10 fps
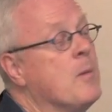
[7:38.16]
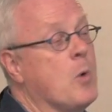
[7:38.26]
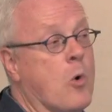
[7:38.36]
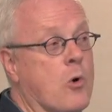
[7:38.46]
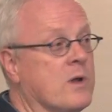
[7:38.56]

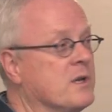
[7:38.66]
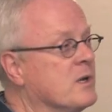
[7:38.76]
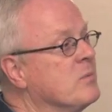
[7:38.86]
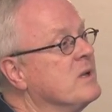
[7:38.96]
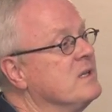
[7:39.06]
or in
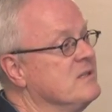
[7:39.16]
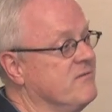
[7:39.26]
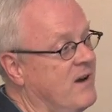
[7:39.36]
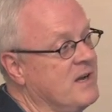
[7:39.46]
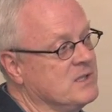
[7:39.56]
complete
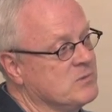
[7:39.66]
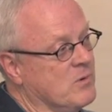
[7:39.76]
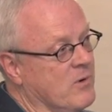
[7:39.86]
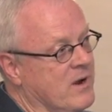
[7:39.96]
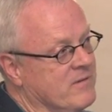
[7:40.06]
defiance we
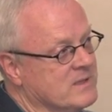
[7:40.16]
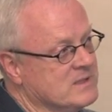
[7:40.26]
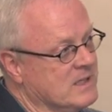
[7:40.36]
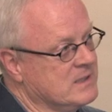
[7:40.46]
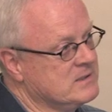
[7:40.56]
were having
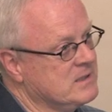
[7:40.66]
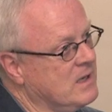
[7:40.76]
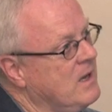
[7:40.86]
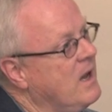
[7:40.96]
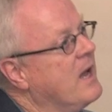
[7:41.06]
sex.
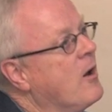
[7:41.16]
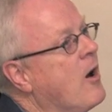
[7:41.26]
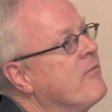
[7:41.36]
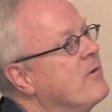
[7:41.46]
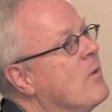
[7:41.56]
And
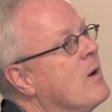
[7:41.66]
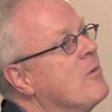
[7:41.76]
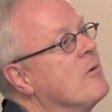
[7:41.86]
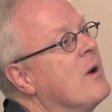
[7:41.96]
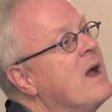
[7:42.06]
often while
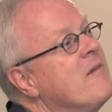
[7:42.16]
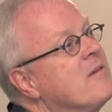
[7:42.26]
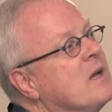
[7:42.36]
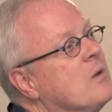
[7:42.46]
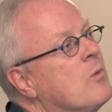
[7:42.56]
we were
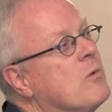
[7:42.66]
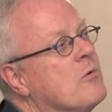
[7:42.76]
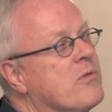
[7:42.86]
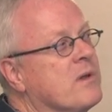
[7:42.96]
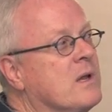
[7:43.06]
having it, we were
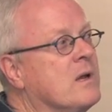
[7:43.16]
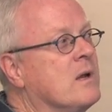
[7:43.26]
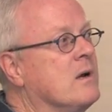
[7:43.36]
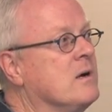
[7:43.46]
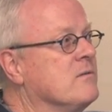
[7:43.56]

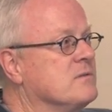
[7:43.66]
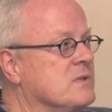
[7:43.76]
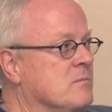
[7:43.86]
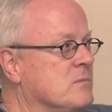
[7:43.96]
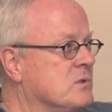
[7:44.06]
thinking of
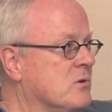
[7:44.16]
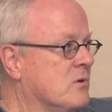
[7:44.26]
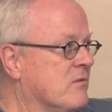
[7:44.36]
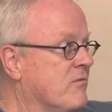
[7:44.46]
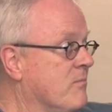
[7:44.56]
some sort
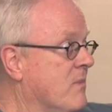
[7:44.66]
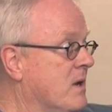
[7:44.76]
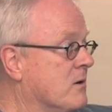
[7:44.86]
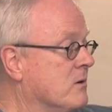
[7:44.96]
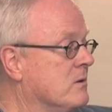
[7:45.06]
of
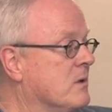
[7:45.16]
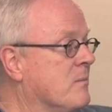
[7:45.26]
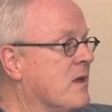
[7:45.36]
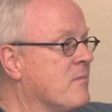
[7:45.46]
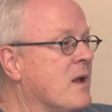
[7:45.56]
medical and
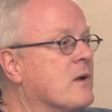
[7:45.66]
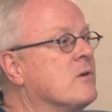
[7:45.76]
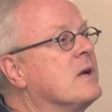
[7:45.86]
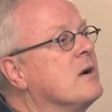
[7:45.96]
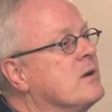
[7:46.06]
mathematical
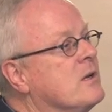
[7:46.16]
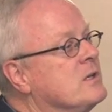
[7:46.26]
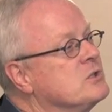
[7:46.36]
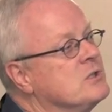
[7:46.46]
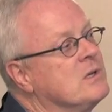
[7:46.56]

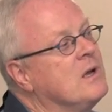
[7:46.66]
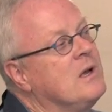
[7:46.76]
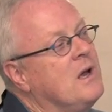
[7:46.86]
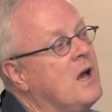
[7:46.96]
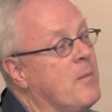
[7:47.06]
calculation
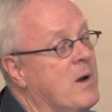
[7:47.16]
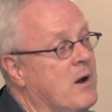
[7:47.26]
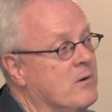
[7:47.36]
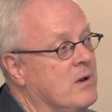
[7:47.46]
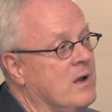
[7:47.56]

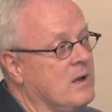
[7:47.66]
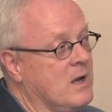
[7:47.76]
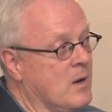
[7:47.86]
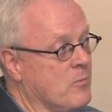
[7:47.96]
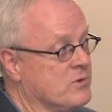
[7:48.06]
about
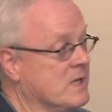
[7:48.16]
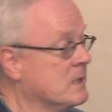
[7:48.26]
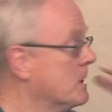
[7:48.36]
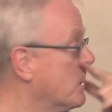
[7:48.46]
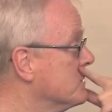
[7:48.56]

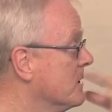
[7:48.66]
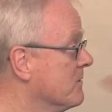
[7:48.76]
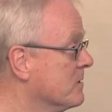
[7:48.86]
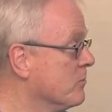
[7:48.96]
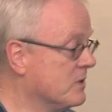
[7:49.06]
protecting
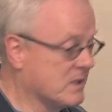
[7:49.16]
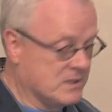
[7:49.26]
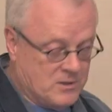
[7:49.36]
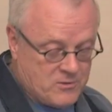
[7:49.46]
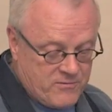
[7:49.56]
ourselves and
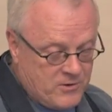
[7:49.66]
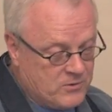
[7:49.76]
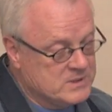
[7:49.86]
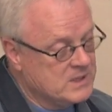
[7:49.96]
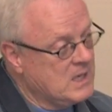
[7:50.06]
protecting other folks,